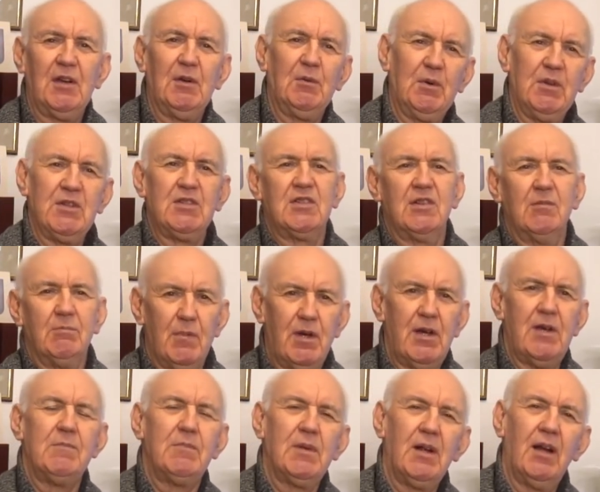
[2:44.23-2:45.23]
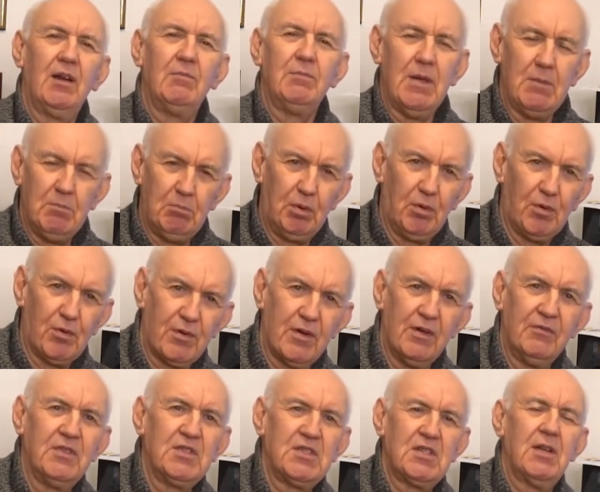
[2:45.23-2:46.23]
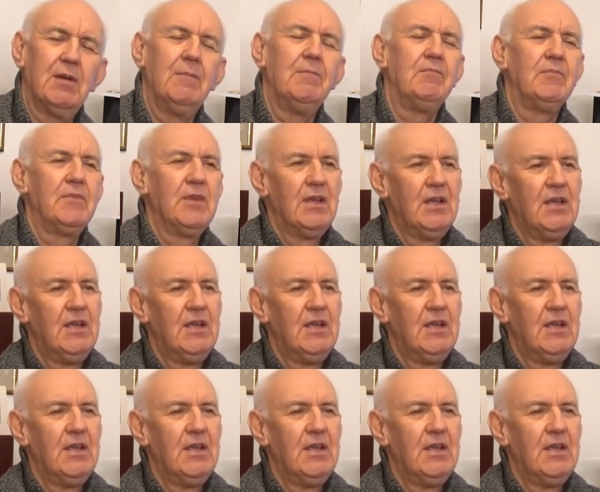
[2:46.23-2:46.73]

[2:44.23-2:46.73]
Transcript: which might be a little bit boring for some,